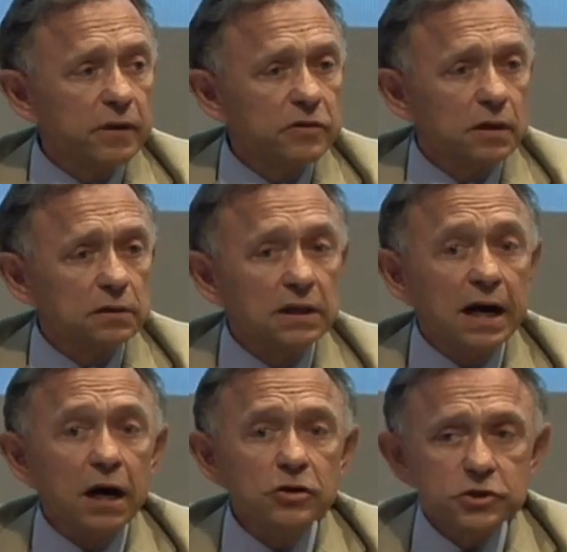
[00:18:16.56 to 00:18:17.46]
the
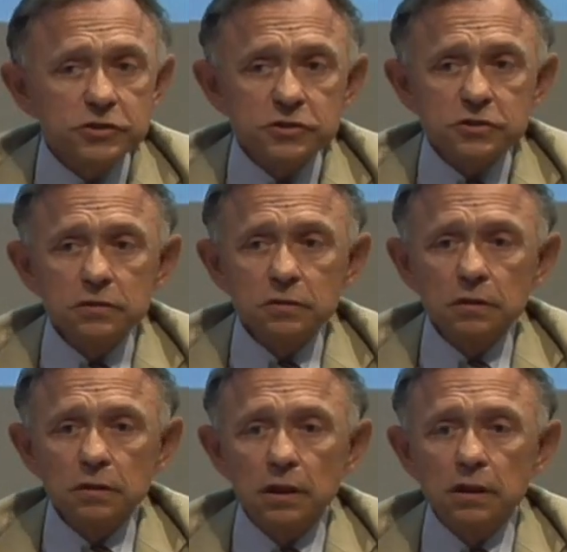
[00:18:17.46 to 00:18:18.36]
largest,
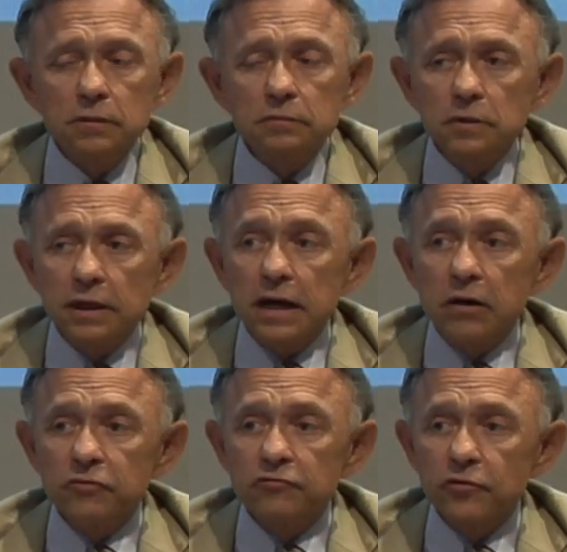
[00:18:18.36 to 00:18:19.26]
uh,
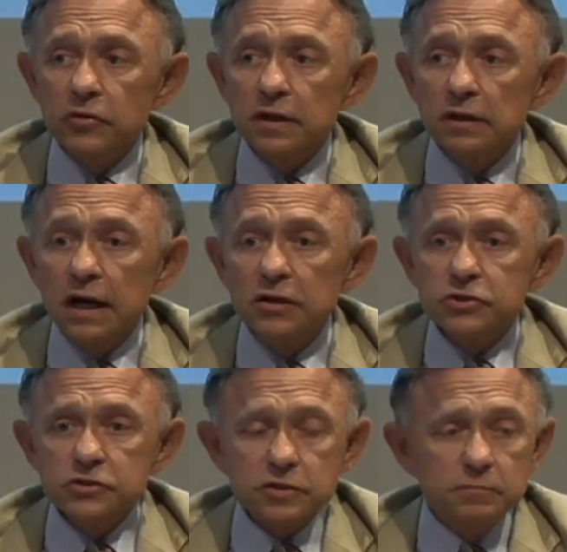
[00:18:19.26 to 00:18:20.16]
accounted for the
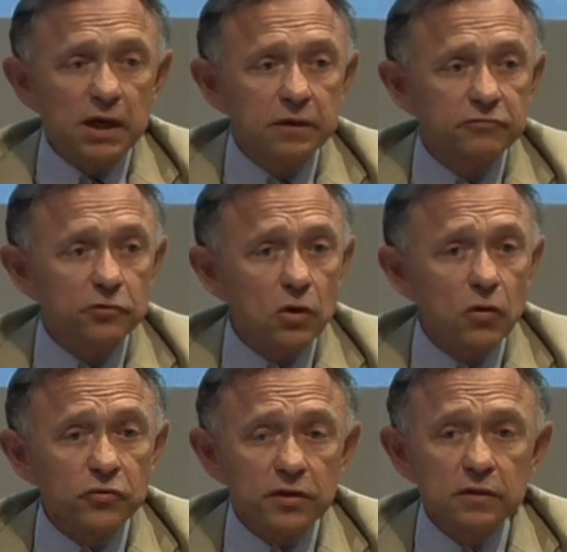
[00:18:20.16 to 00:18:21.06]
largest amount of
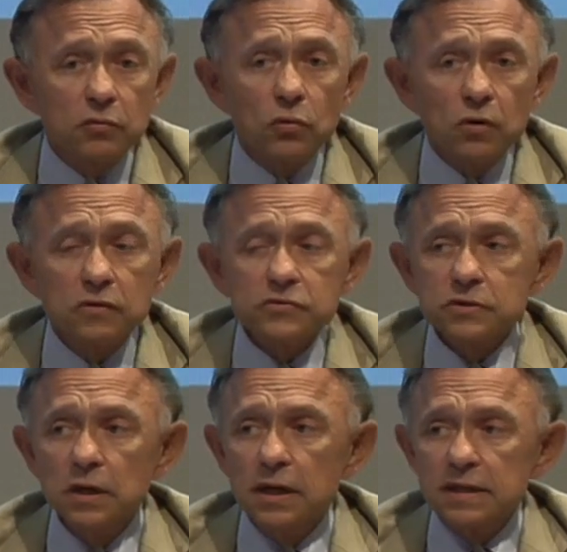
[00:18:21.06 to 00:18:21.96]
growth in the
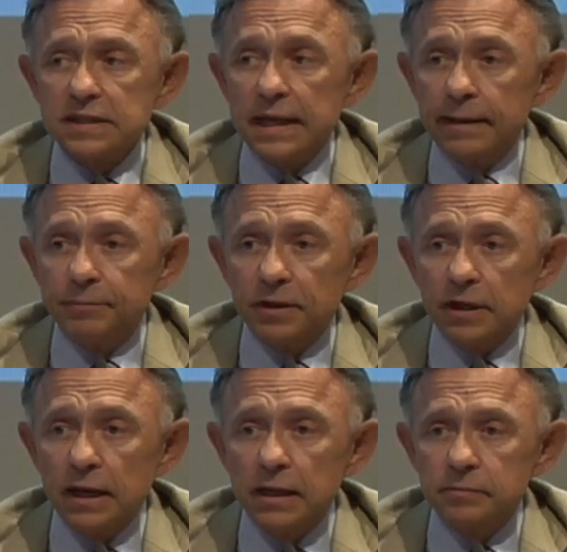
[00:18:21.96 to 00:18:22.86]
world's top
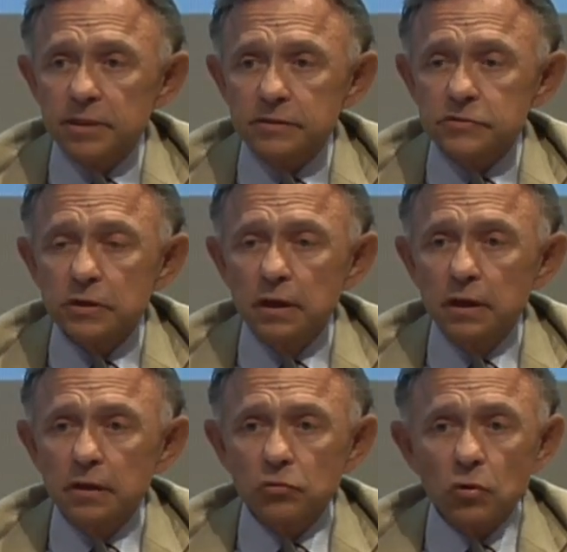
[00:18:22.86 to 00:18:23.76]
economies,
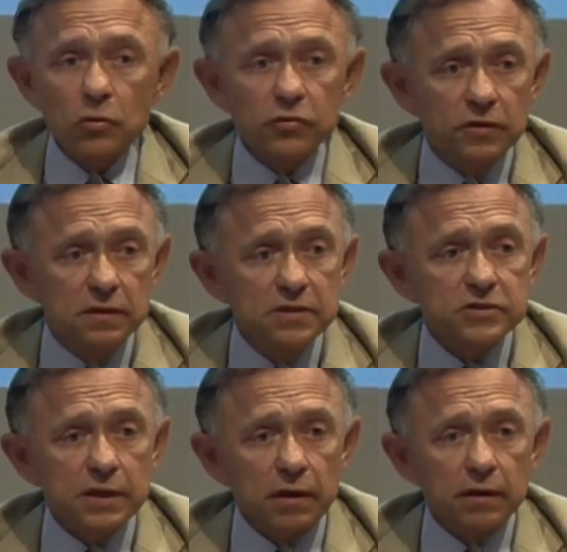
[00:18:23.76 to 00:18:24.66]
growth in
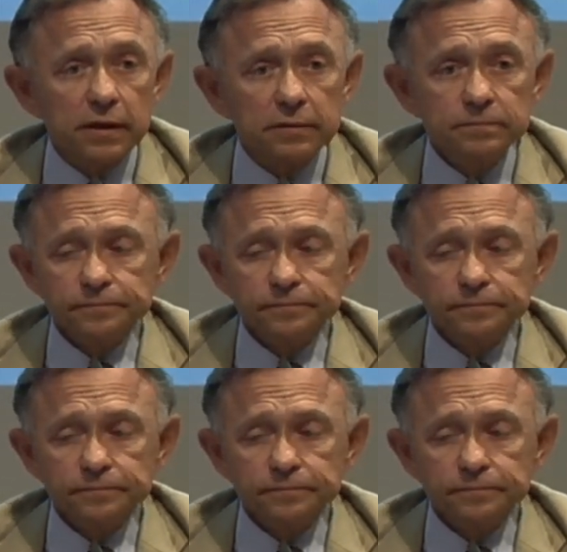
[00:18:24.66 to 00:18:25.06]
this area